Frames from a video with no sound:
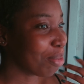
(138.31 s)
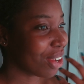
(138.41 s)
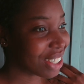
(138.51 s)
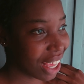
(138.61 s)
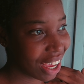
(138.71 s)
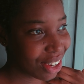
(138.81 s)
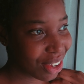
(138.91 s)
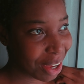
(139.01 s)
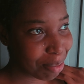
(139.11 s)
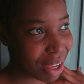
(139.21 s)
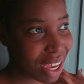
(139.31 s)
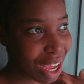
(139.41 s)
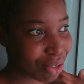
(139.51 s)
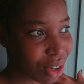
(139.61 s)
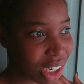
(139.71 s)
because I heard you can make
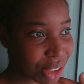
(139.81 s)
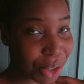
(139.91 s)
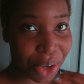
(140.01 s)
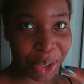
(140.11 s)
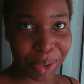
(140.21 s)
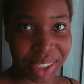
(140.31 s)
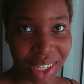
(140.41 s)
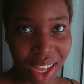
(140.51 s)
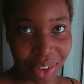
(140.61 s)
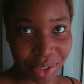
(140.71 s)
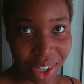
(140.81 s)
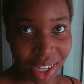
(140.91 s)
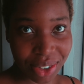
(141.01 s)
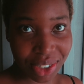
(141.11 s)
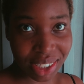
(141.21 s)
avocado oil with
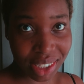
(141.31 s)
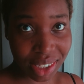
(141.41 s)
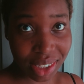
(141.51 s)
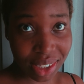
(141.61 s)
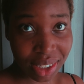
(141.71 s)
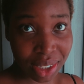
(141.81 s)
avocado seeds.